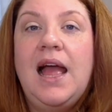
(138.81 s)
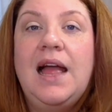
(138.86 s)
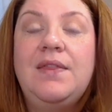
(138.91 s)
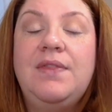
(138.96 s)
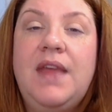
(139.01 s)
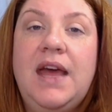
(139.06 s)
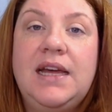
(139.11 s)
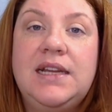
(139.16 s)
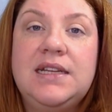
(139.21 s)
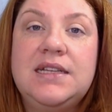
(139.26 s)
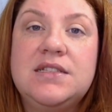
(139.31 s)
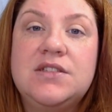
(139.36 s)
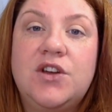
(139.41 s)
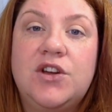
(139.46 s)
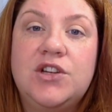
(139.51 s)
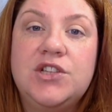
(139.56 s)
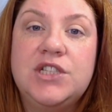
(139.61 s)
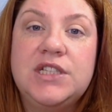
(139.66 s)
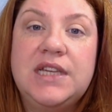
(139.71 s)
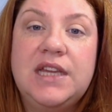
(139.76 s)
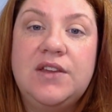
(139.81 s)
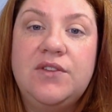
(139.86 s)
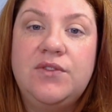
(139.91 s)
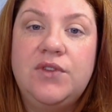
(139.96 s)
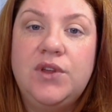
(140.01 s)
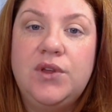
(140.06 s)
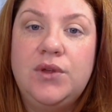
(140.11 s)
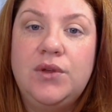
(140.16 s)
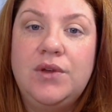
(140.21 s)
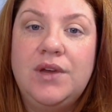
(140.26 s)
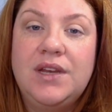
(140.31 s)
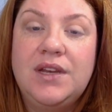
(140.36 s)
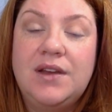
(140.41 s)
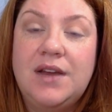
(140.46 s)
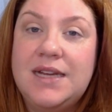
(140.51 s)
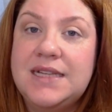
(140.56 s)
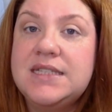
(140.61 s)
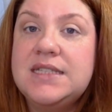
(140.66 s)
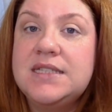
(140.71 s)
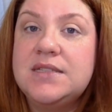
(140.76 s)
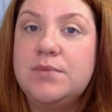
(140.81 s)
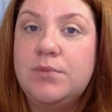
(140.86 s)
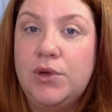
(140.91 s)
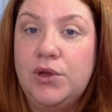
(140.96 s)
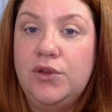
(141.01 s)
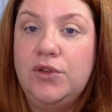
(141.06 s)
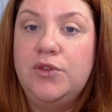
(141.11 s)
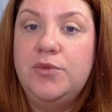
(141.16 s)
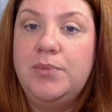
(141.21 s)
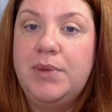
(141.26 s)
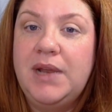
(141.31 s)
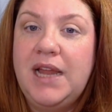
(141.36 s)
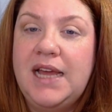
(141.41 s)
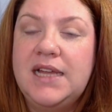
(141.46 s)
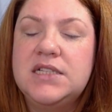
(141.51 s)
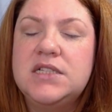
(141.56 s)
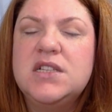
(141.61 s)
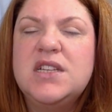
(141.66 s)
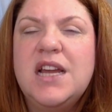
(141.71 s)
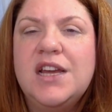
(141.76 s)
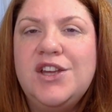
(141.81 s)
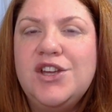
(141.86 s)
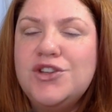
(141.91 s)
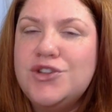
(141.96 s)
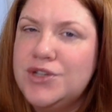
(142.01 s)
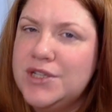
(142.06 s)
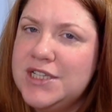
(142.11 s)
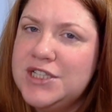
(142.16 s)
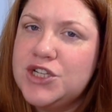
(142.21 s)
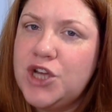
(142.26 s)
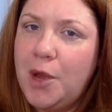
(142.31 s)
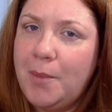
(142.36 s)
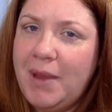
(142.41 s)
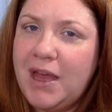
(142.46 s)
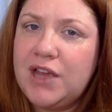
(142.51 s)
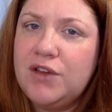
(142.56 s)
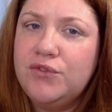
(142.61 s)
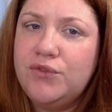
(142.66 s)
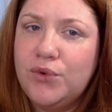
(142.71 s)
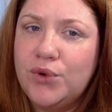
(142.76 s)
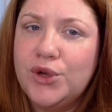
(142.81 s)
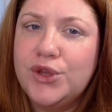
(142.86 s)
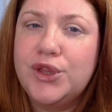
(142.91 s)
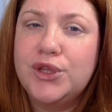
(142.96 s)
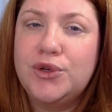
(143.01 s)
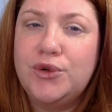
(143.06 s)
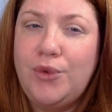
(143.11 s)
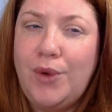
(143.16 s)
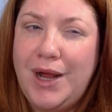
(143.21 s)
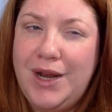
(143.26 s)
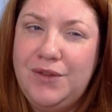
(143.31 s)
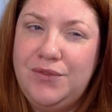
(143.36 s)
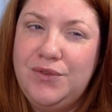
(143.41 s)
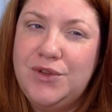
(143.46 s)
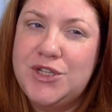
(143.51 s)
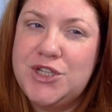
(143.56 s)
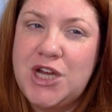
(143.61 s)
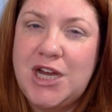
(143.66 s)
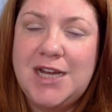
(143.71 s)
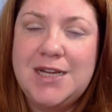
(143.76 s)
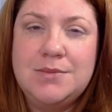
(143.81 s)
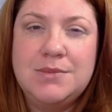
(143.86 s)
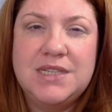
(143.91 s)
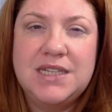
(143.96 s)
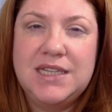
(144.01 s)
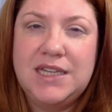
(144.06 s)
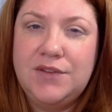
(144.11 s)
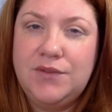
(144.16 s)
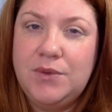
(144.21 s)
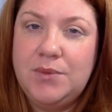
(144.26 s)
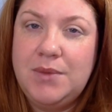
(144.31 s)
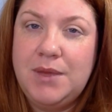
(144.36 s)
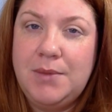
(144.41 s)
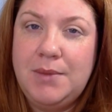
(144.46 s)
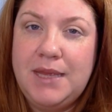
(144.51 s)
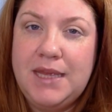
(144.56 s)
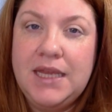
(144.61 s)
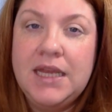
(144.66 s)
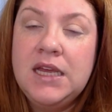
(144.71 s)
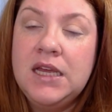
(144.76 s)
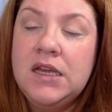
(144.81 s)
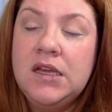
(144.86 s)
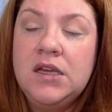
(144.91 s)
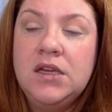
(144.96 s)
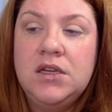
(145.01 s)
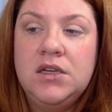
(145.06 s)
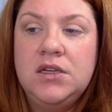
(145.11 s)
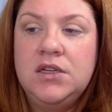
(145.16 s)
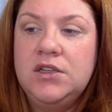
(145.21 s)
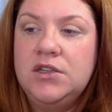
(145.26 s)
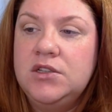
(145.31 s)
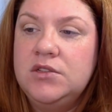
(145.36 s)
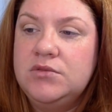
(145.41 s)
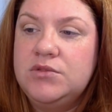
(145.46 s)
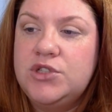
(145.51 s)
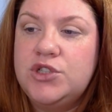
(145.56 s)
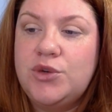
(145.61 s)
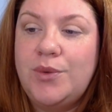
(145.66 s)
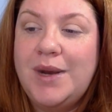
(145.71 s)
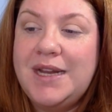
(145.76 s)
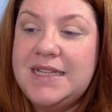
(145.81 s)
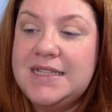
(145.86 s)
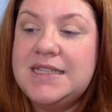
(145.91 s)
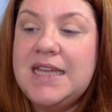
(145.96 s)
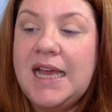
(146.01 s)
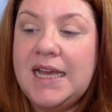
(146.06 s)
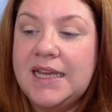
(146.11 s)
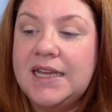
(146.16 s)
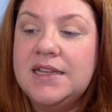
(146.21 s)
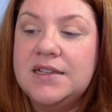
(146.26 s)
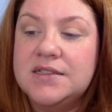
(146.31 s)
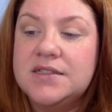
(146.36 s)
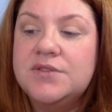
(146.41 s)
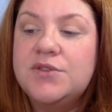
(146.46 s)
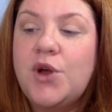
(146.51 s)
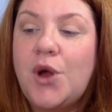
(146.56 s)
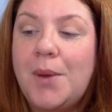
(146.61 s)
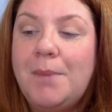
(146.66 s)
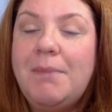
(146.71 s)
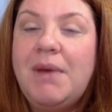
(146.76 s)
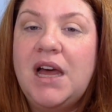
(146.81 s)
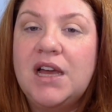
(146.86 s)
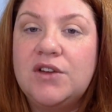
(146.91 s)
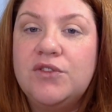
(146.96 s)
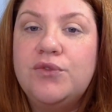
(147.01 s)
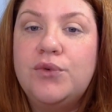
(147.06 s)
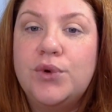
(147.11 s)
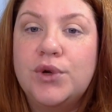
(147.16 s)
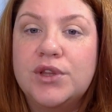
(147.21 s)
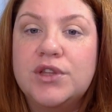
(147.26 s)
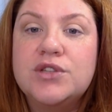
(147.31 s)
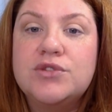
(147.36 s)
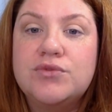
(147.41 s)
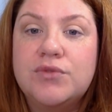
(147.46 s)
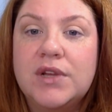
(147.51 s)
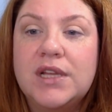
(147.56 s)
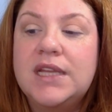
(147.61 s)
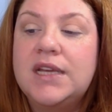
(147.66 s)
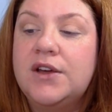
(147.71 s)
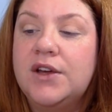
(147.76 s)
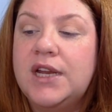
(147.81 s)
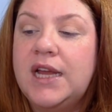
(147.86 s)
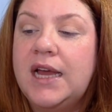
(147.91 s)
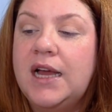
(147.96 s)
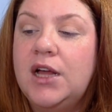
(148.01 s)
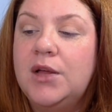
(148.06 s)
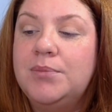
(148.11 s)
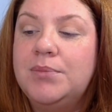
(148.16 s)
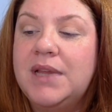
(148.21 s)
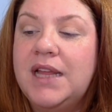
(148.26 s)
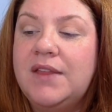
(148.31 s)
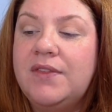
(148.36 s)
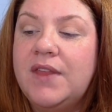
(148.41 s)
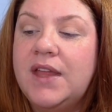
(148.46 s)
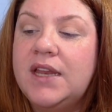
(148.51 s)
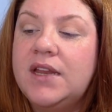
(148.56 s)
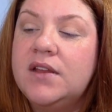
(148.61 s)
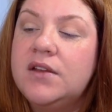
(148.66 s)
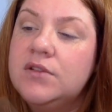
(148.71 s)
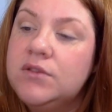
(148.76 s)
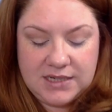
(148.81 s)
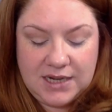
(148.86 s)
And that is going to give you a nice smooth blend. Now you do need to go back and forth quite a few times, and give it maybe 20 seconds of going back and forth is really going to help blend that in.